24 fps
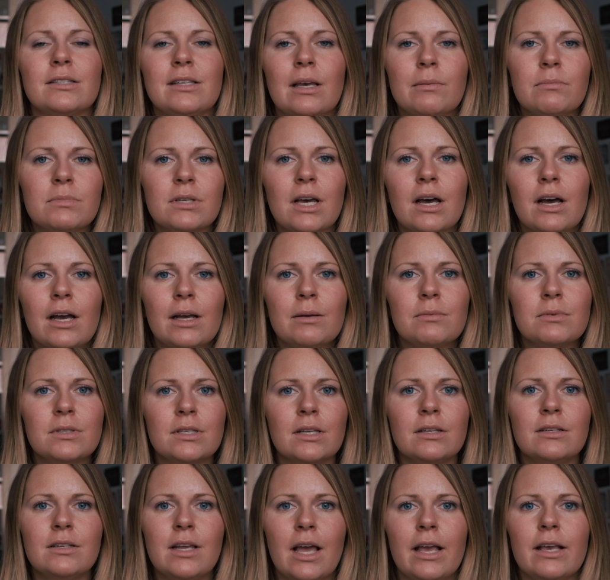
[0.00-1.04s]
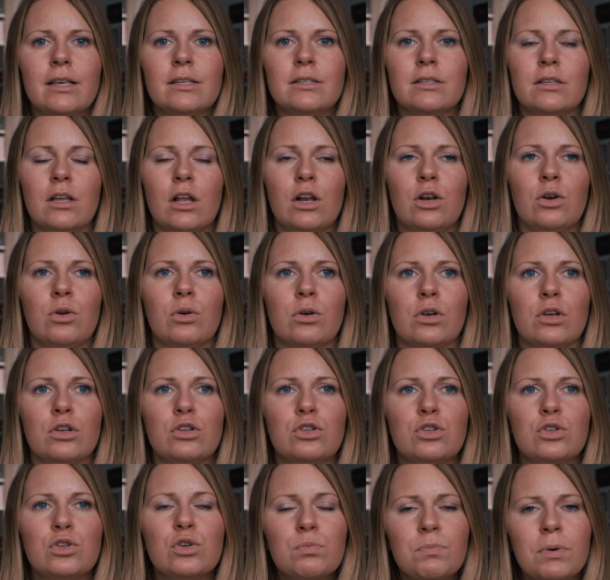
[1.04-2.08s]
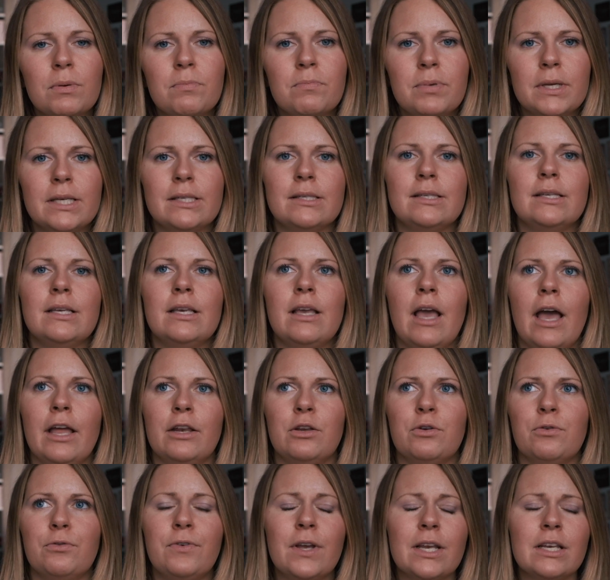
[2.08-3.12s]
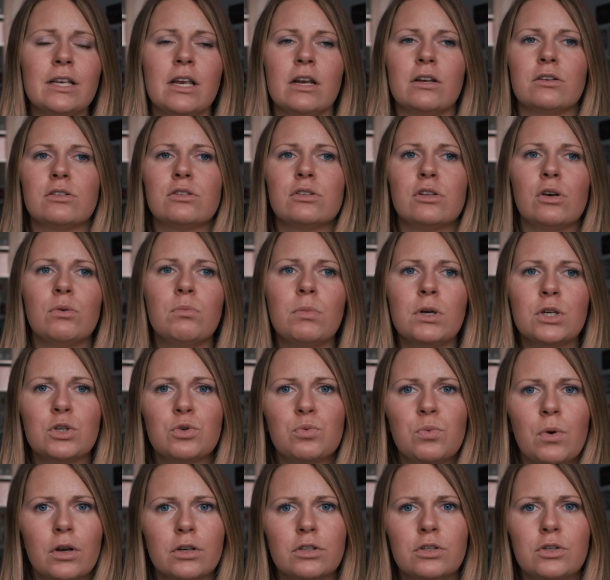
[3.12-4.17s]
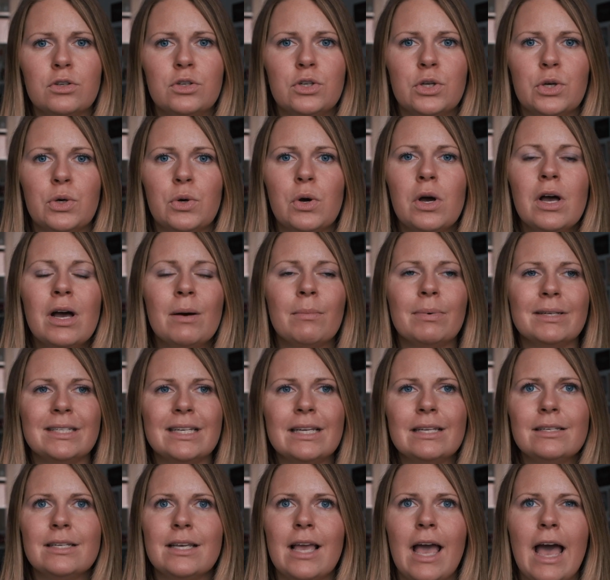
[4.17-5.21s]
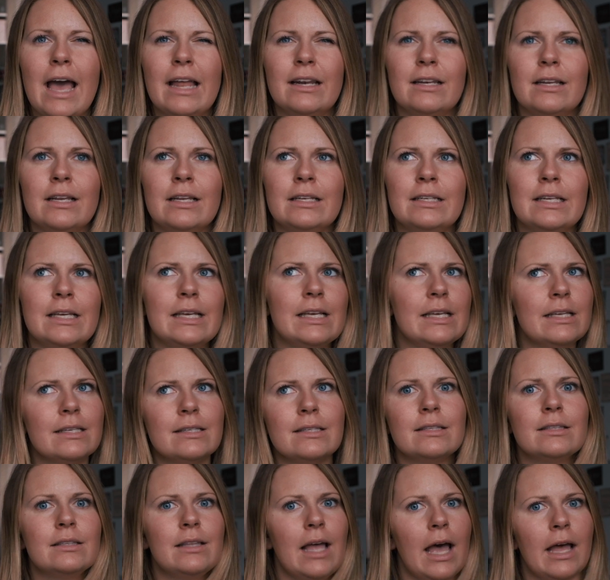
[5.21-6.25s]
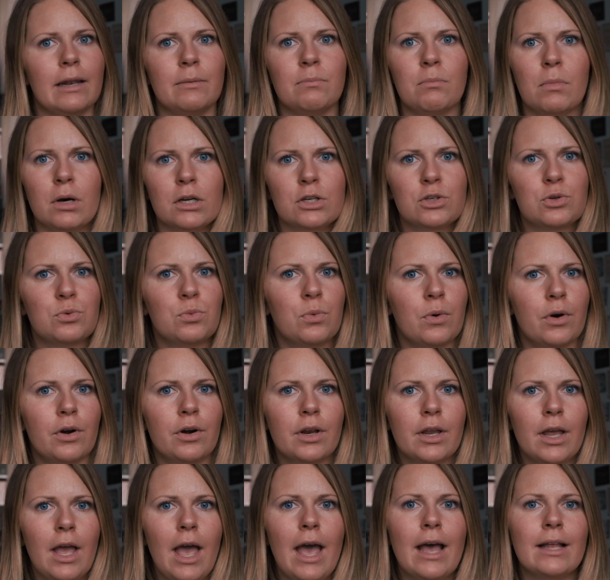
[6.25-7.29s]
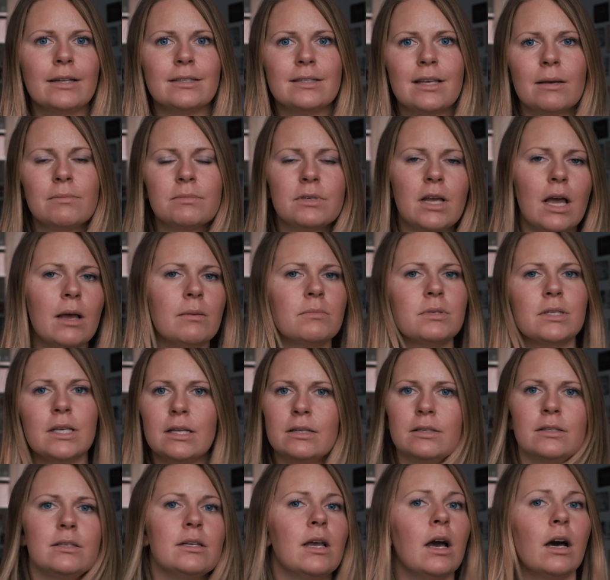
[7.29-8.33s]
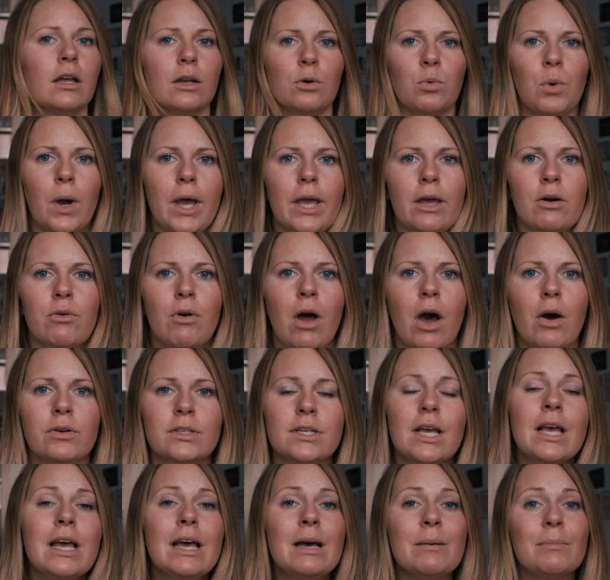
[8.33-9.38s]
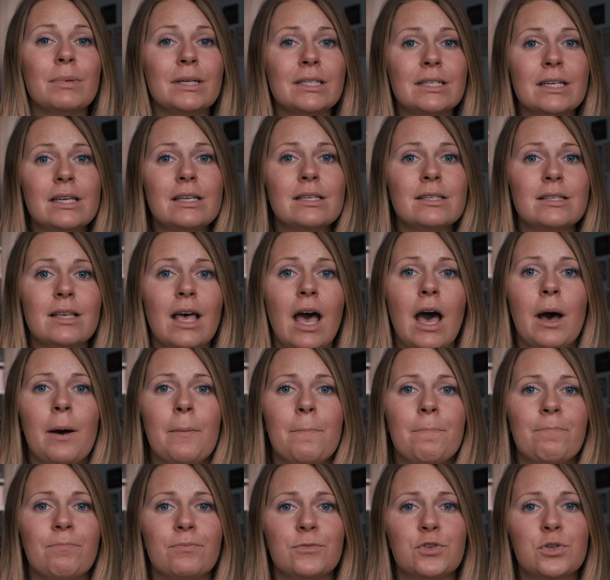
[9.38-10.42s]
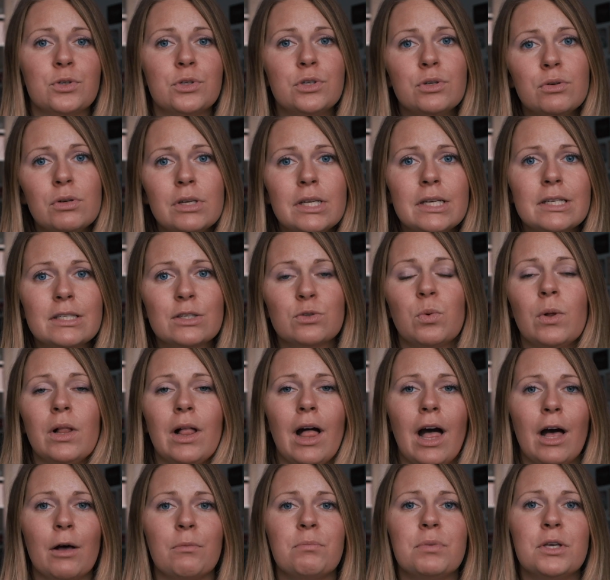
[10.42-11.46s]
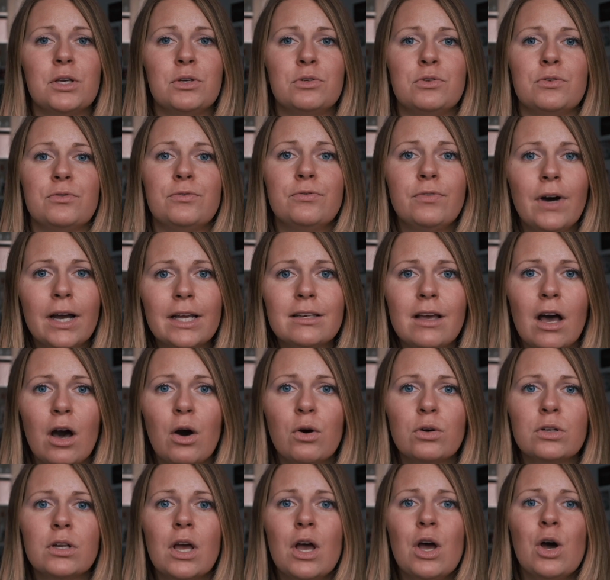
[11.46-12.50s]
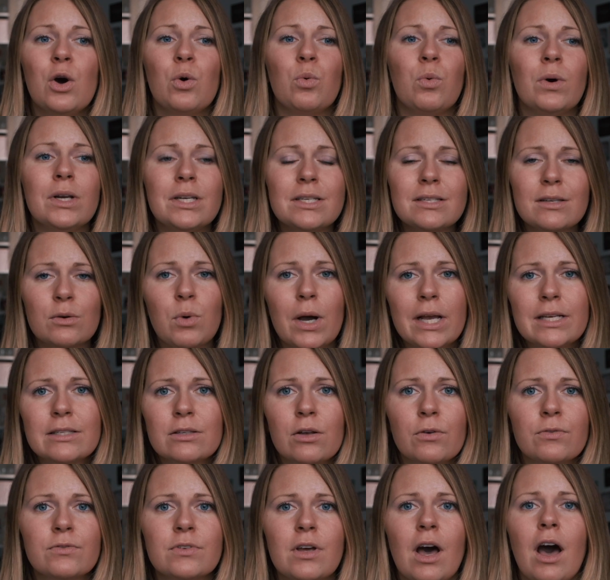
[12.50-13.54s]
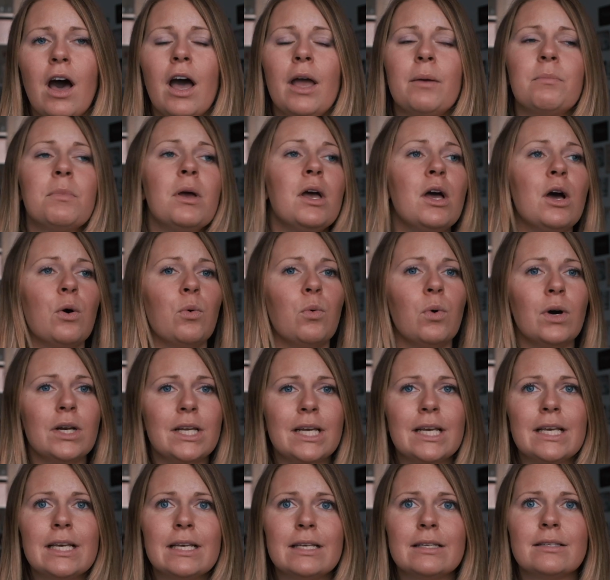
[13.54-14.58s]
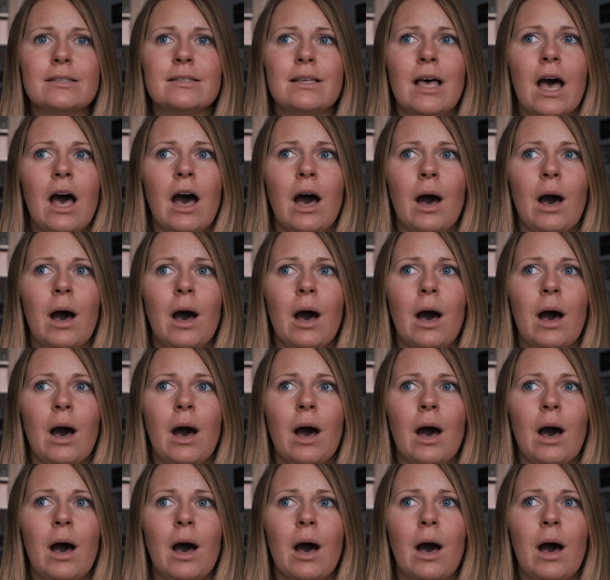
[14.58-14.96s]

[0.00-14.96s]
Sometimes the days look super busy and you think there's so much work to do, but in the end it isn't that much work. And sometimes it's the other way around. But this to-do list will help you to find out what is a waste of time, what is